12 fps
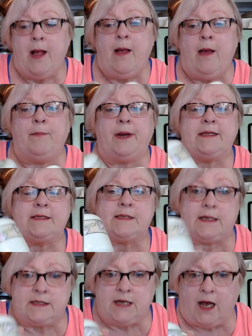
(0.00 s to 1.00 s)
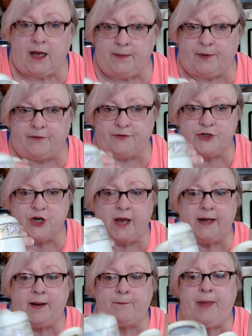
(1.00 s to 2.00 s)
but it's the type of
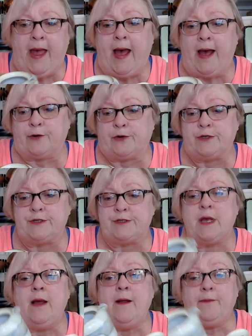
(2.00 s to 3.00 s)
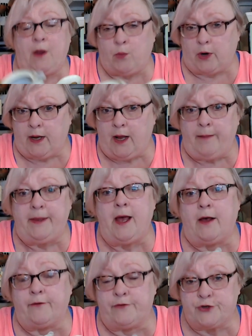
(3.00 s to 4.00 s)
China patterns that were coming
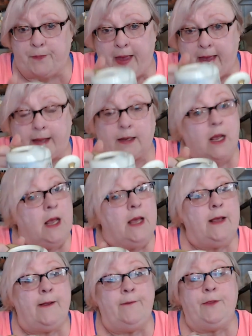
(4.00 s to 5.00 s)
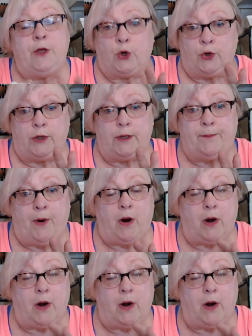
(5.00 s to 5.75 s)
out of Japan in the early part